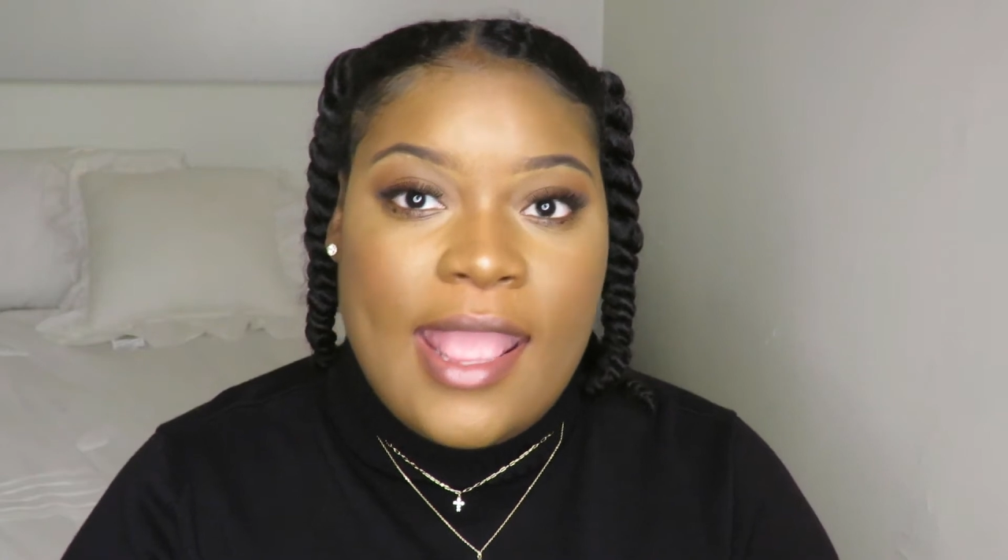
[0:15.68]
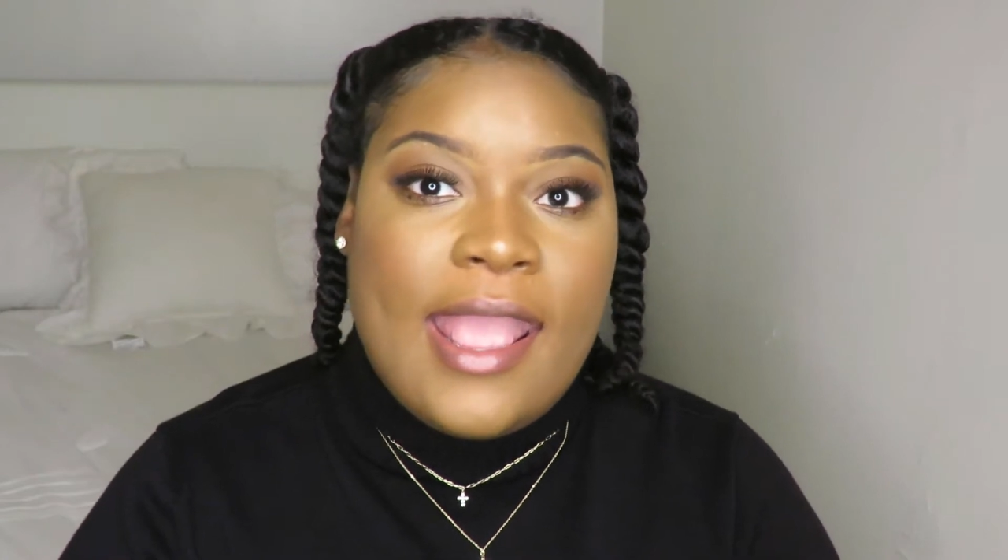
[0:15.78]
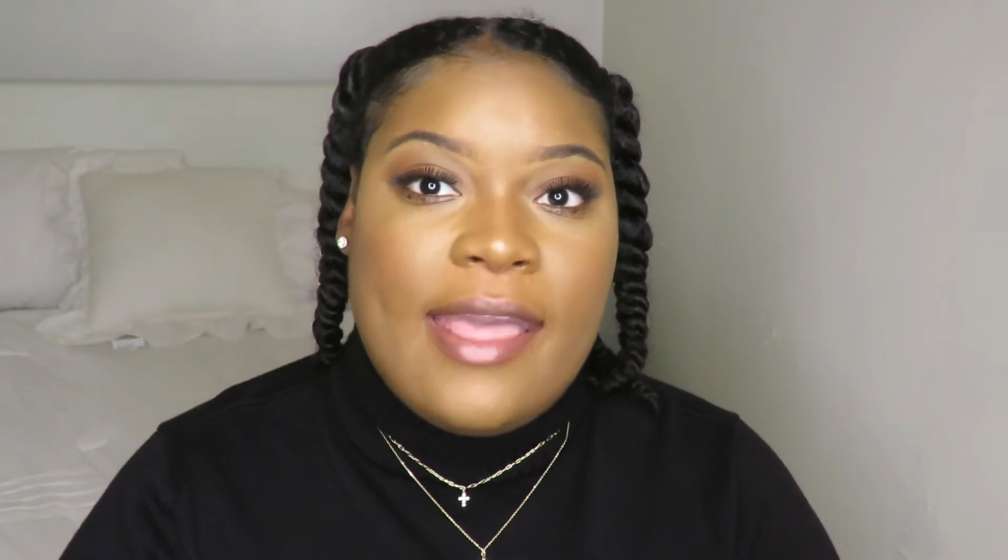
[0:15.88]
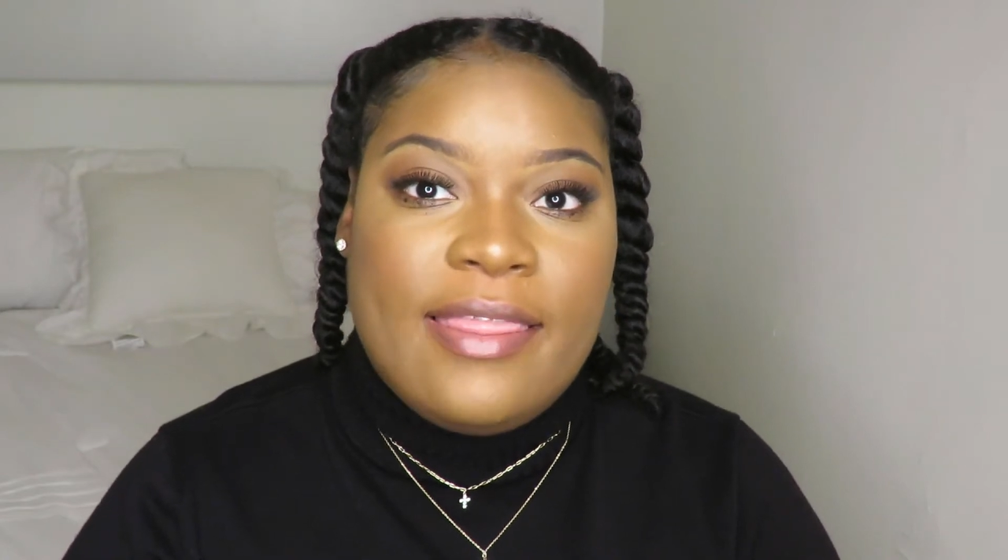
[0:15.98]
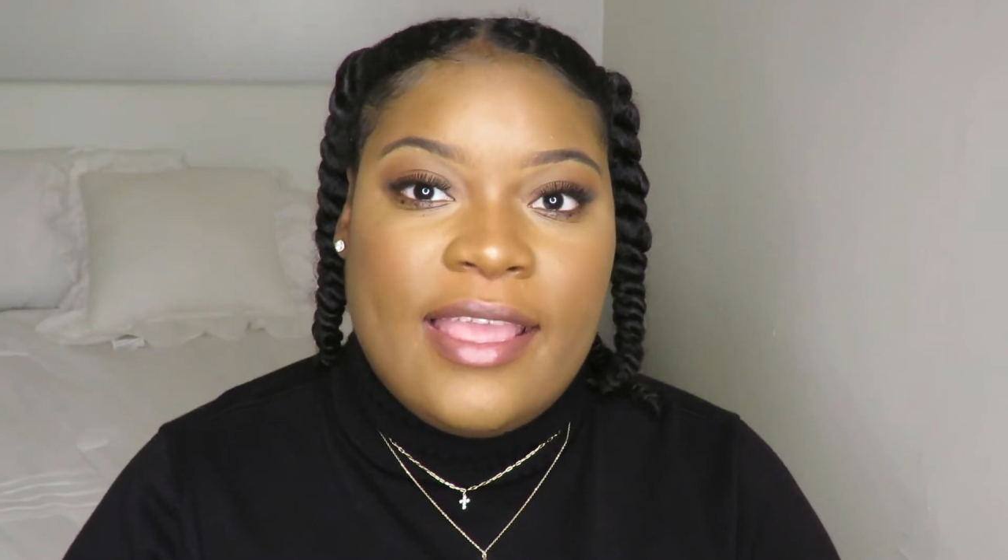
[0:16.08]

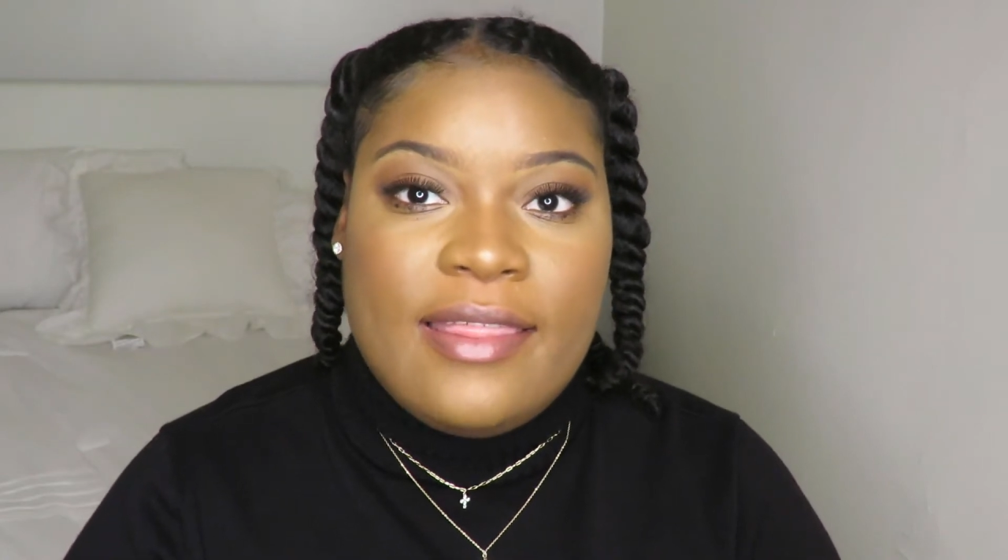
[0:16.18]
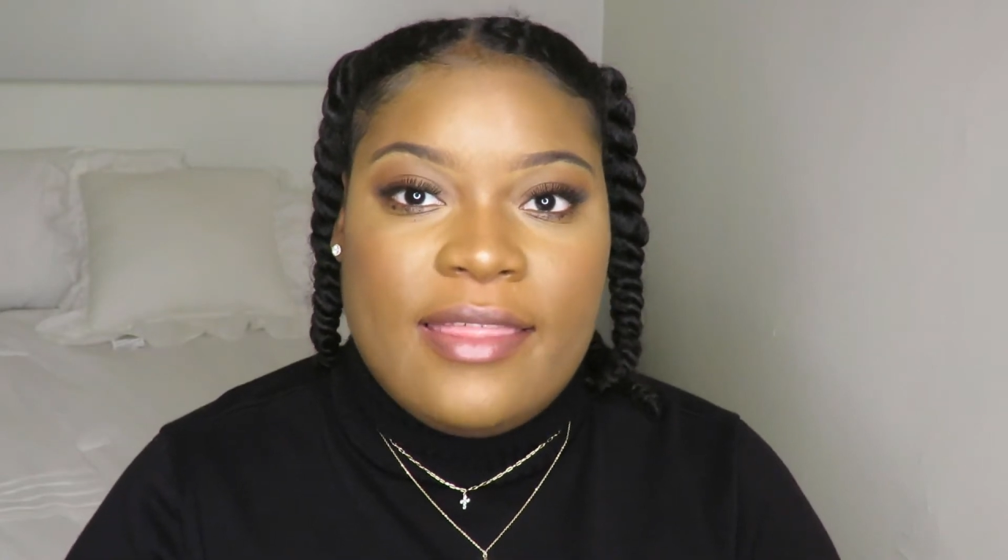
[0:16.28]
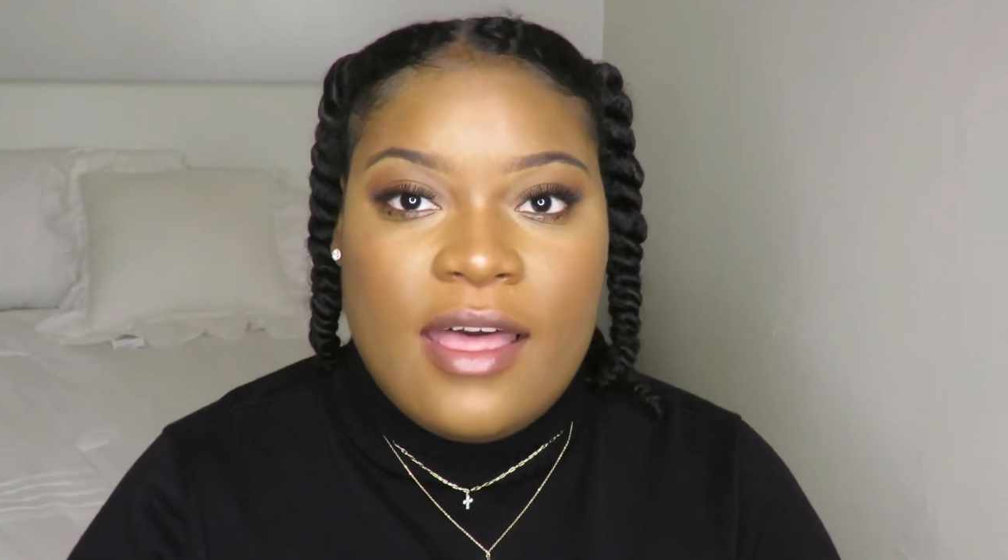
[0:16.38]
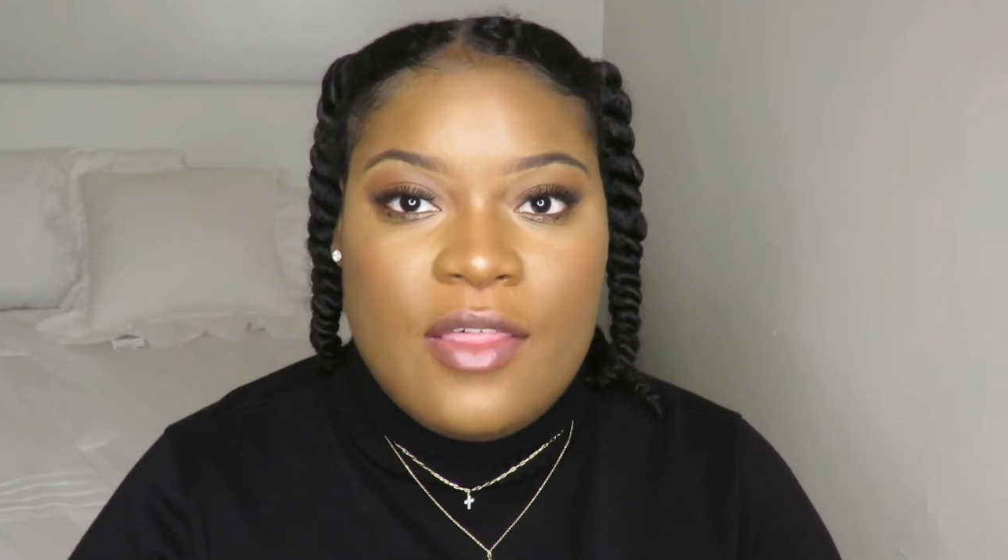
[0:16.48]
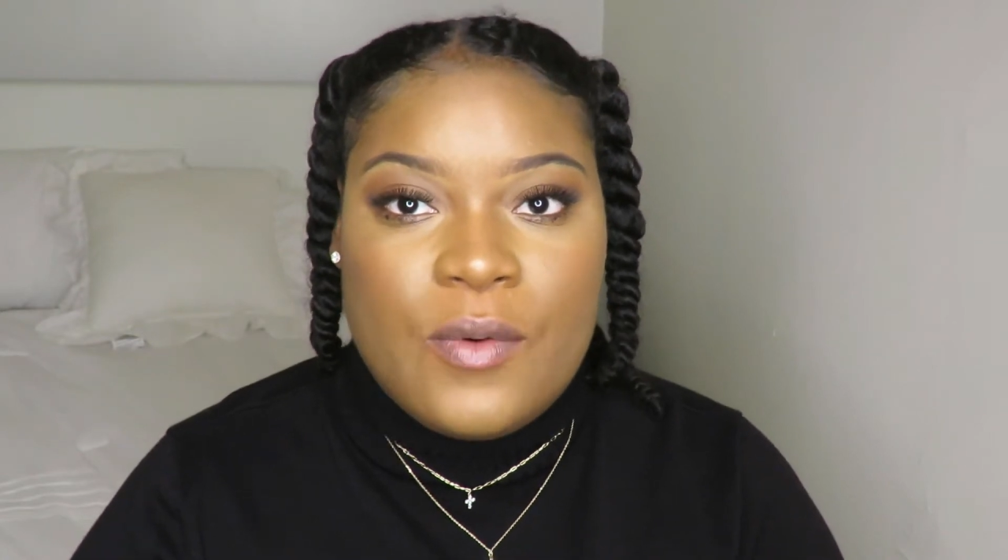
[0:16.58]
and then
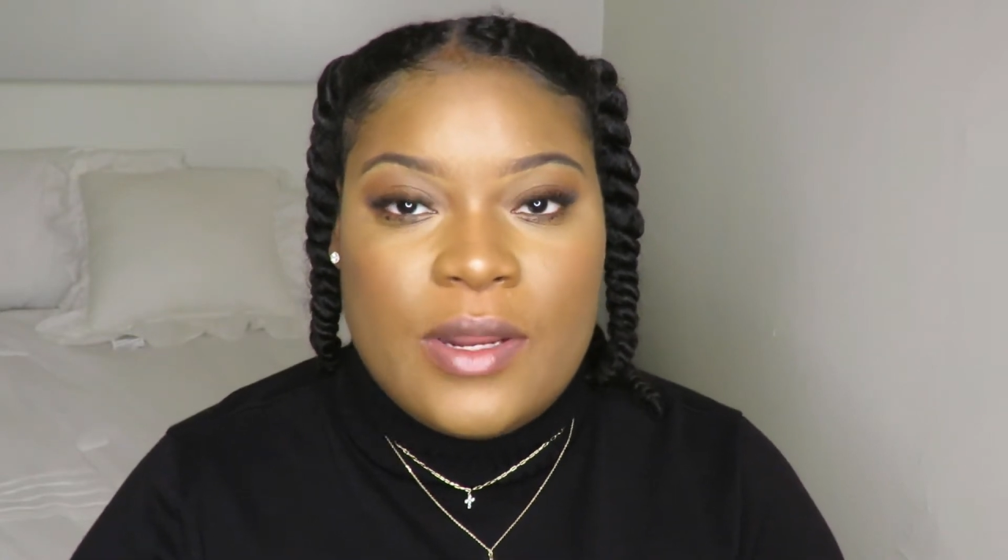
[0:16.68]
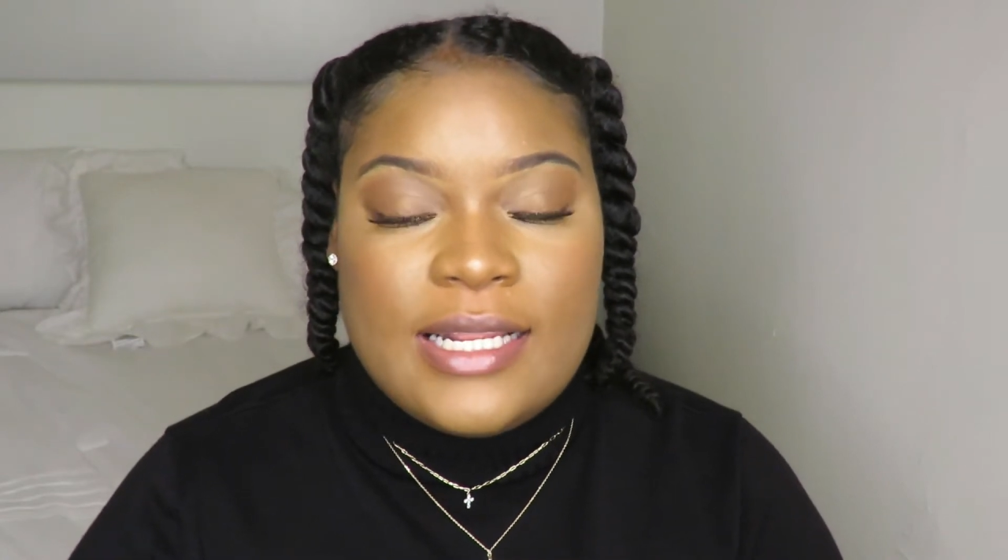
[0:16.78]
the other one